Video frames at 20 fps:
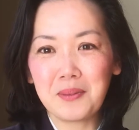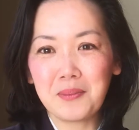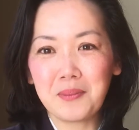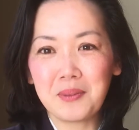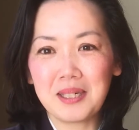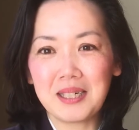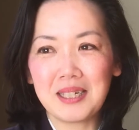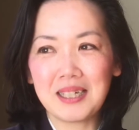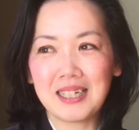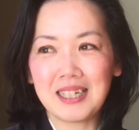
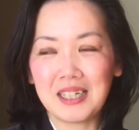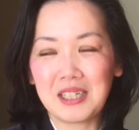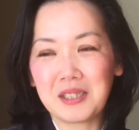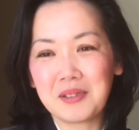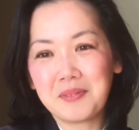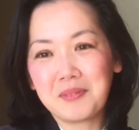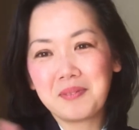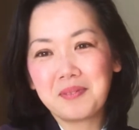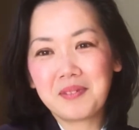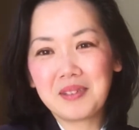we kind of
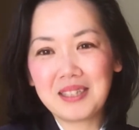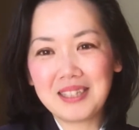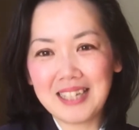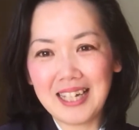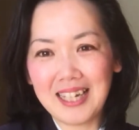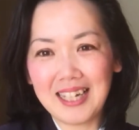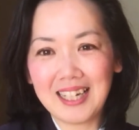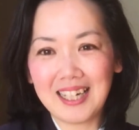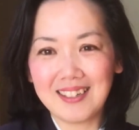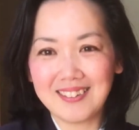
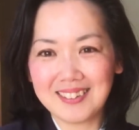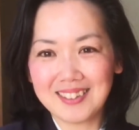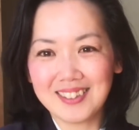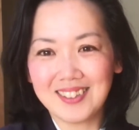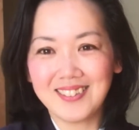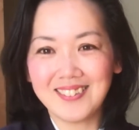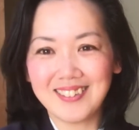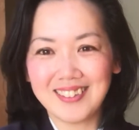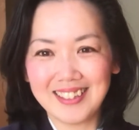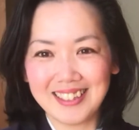take out
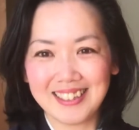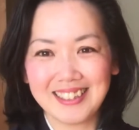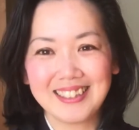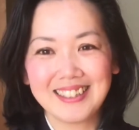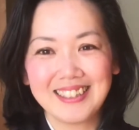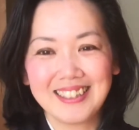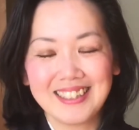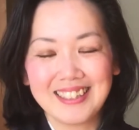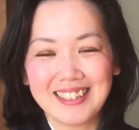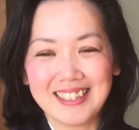all
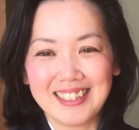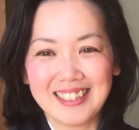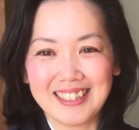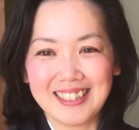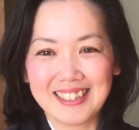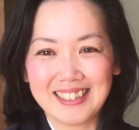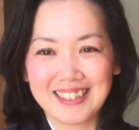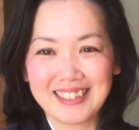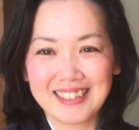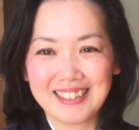
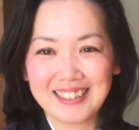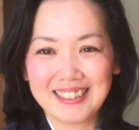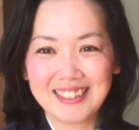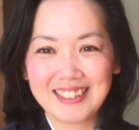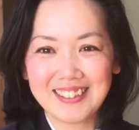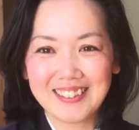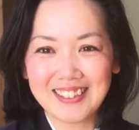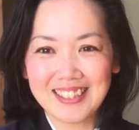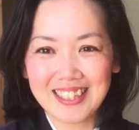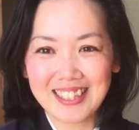the
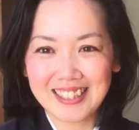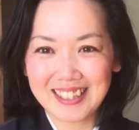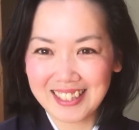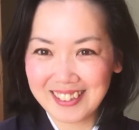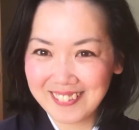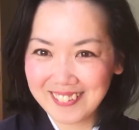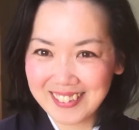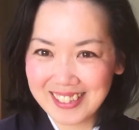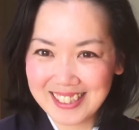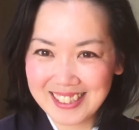New Year
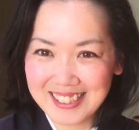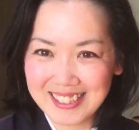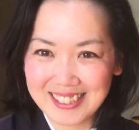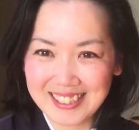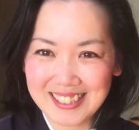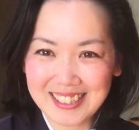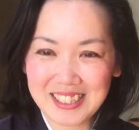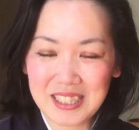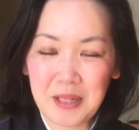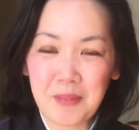
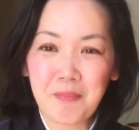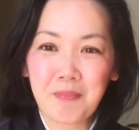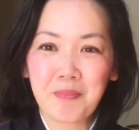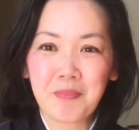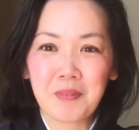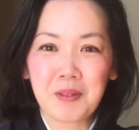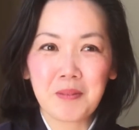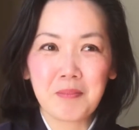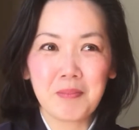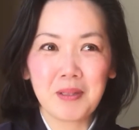decorations.
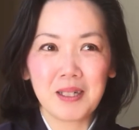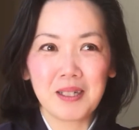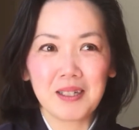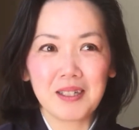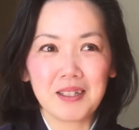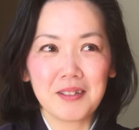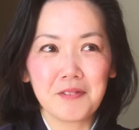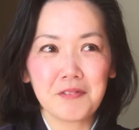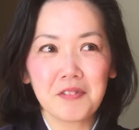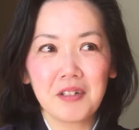But
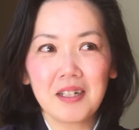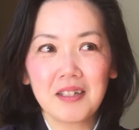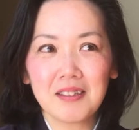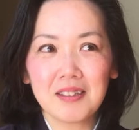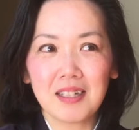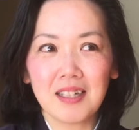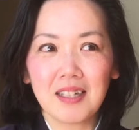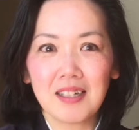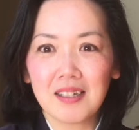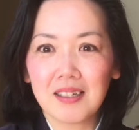in fact,
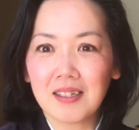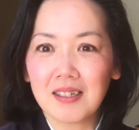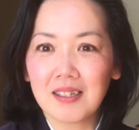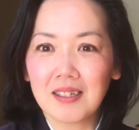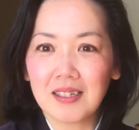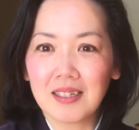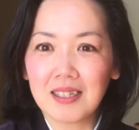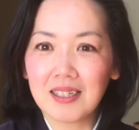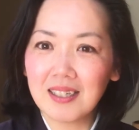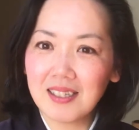in the
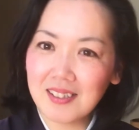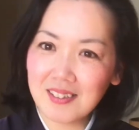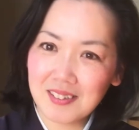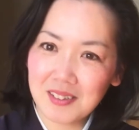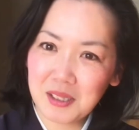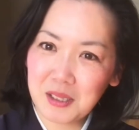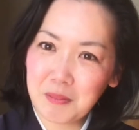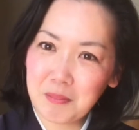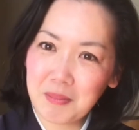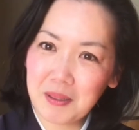East
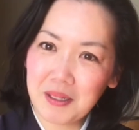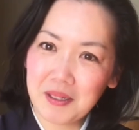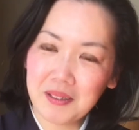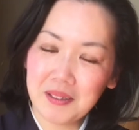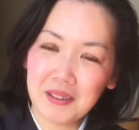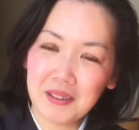Japan,